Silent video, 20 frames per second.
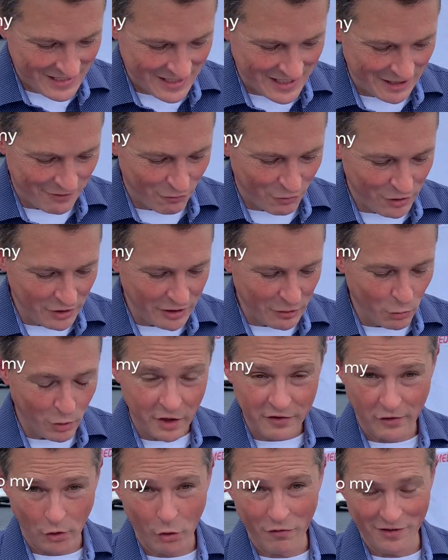It really
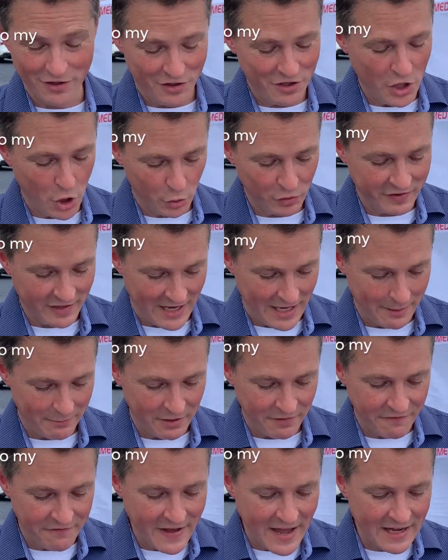was over in no time.
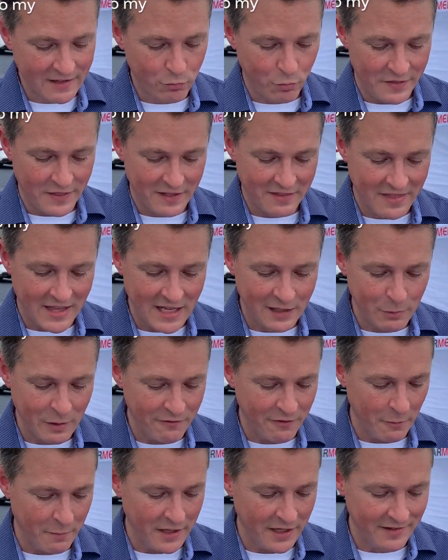And in fact, when they thanked me
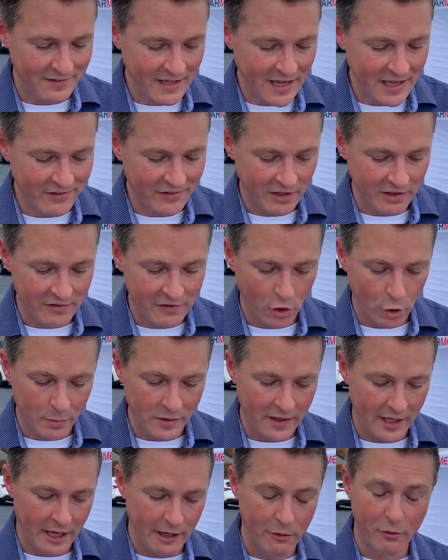for being tested and told
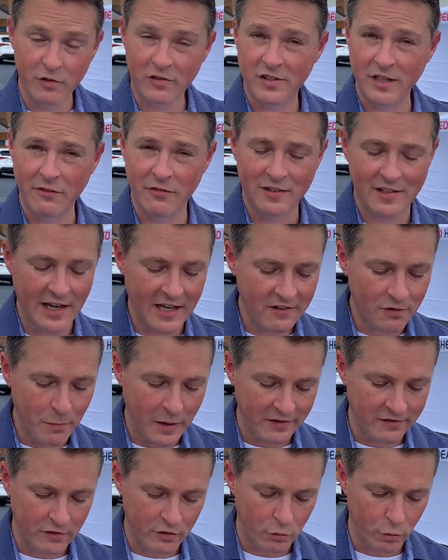me that I received a text
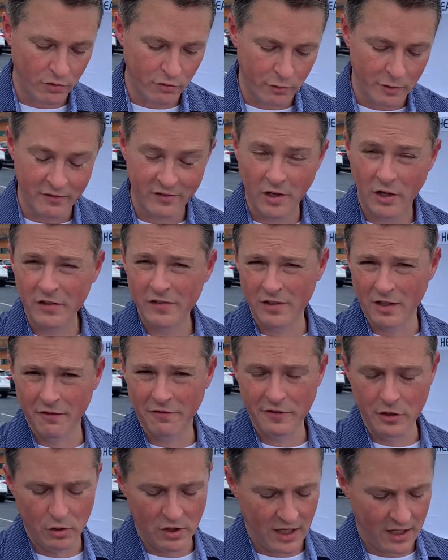message with the results in a
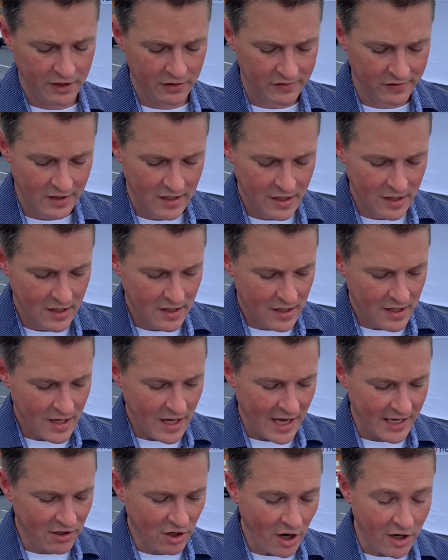few days,
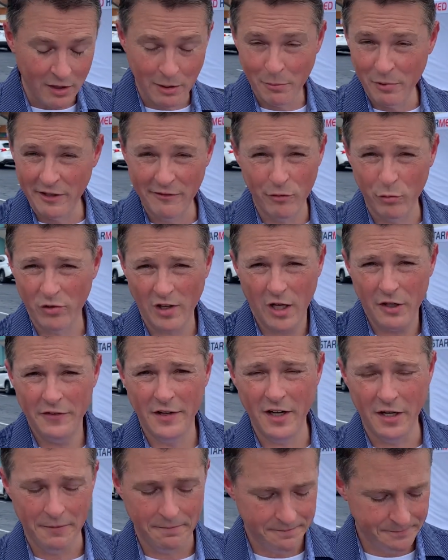I could hardly believe it was all
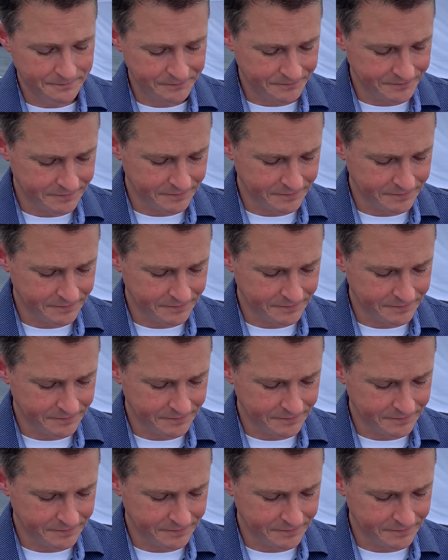done.